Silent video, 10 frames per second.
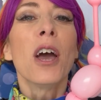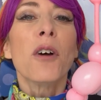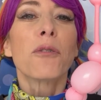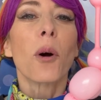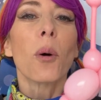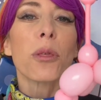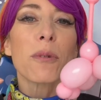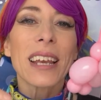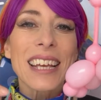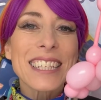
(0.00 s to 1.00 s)
for all the
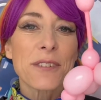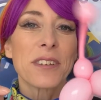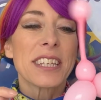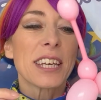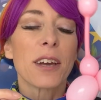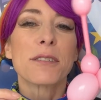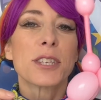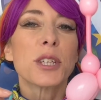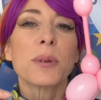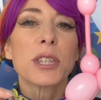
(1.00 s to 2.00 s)
related videos
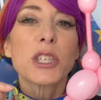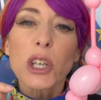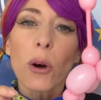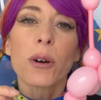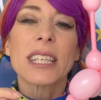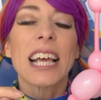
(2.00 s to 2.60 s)
to do with dogs